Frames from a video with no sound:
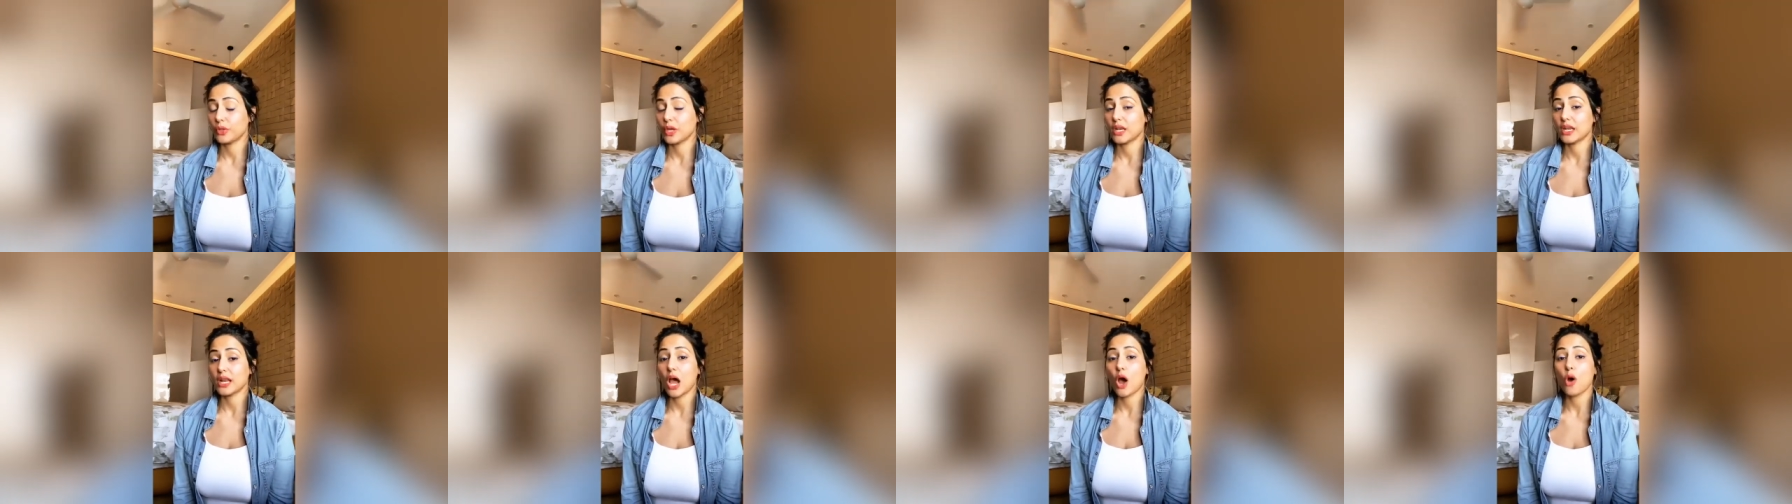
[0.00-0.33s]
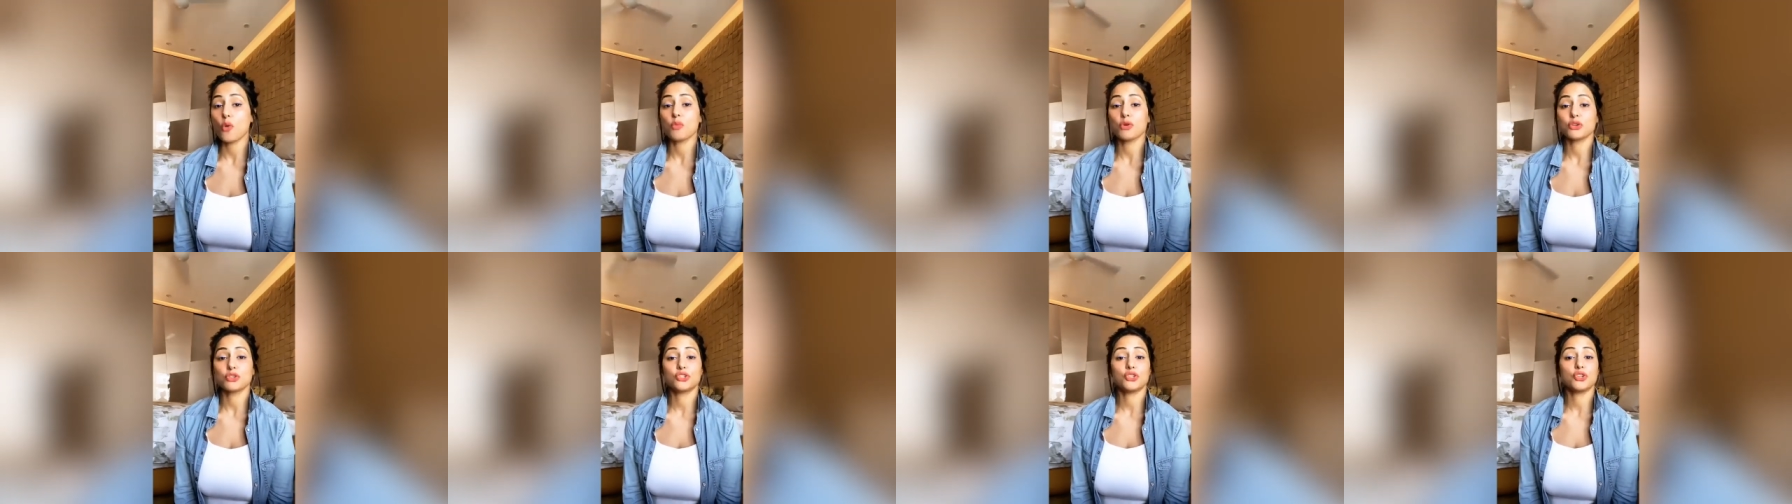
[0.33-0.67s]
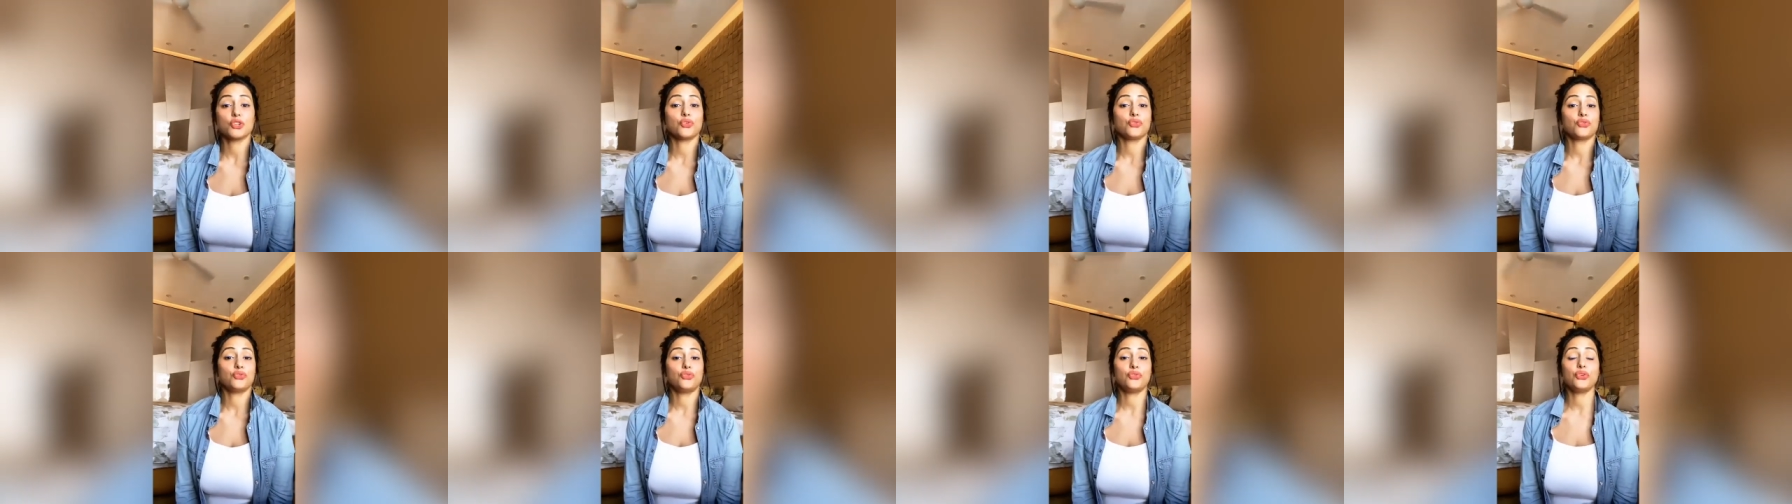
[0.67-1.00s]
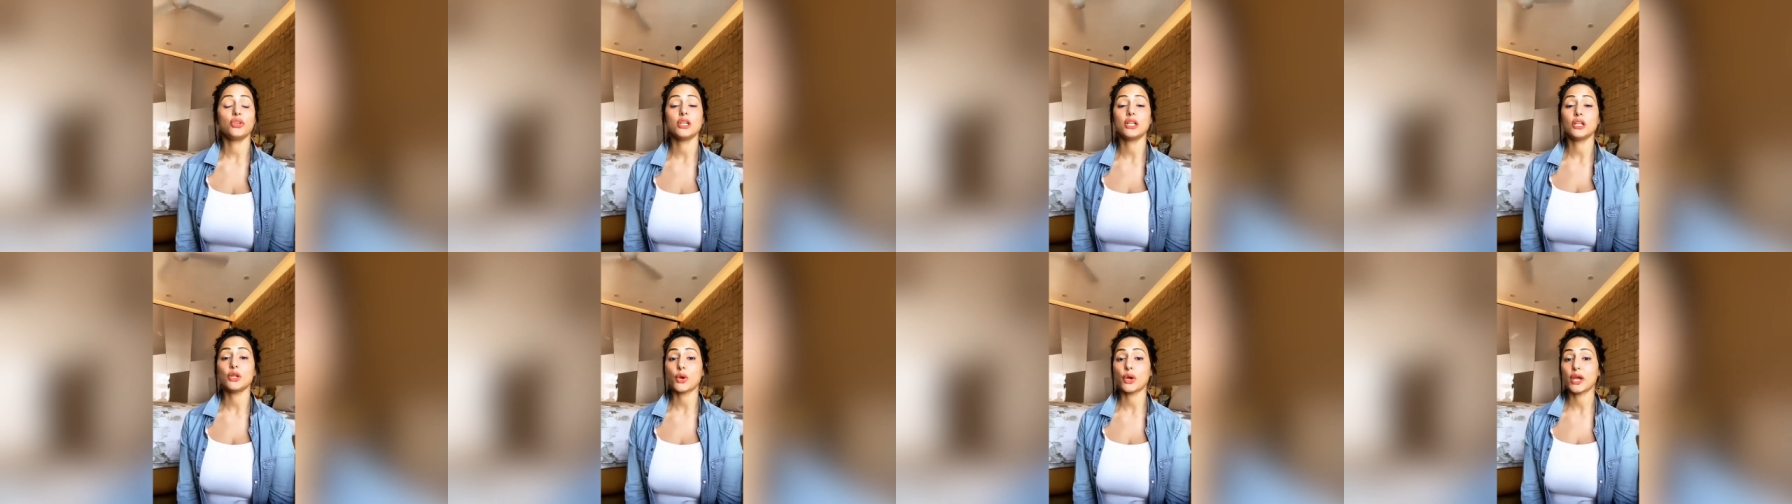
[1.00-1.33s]
That how much do you
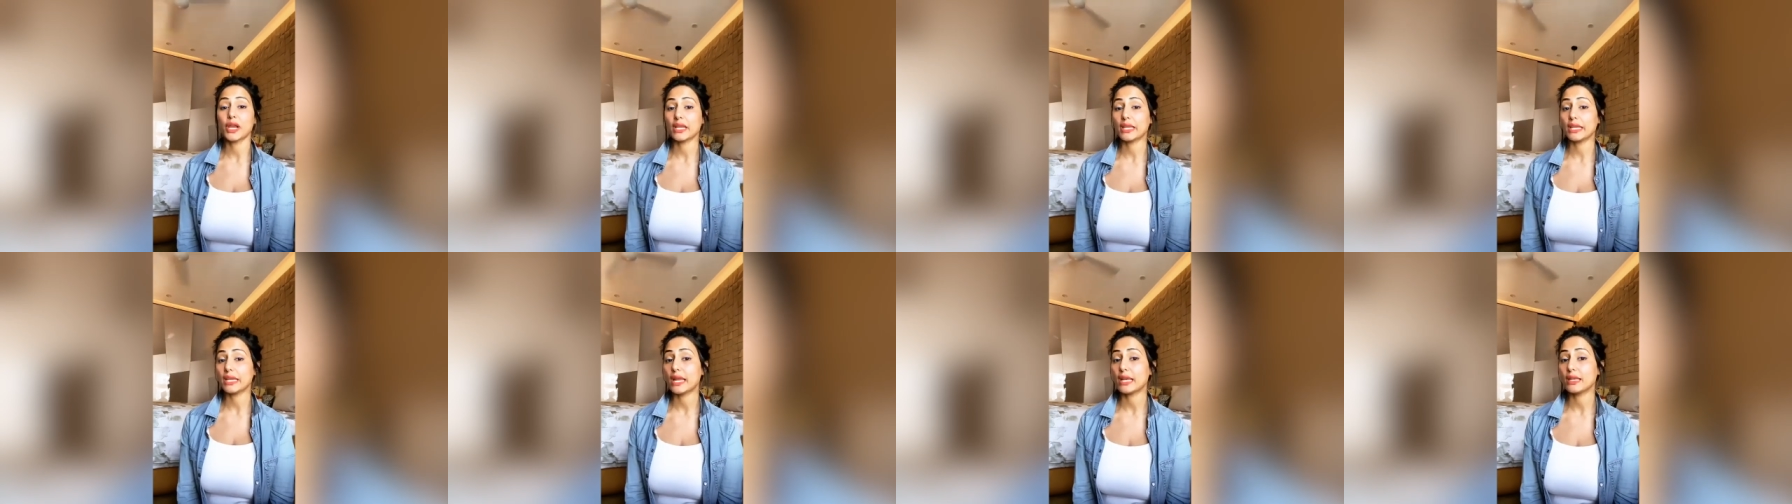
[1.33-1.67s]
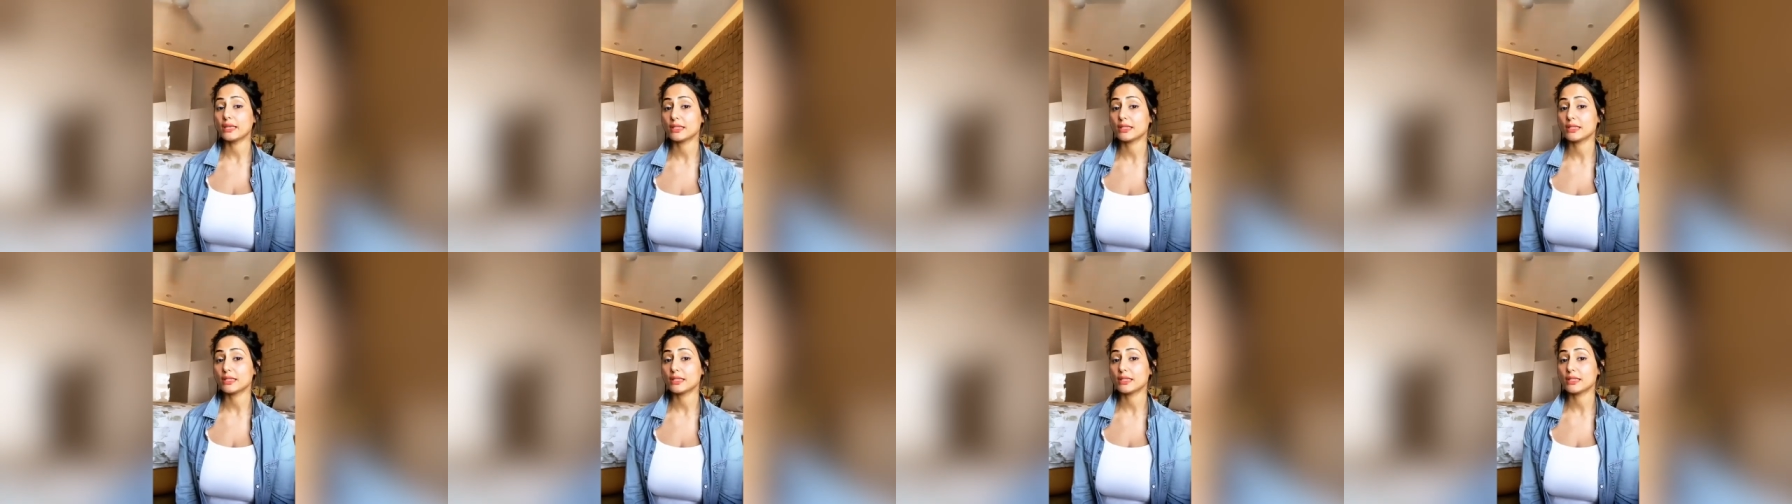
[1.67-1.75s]
feel you're getting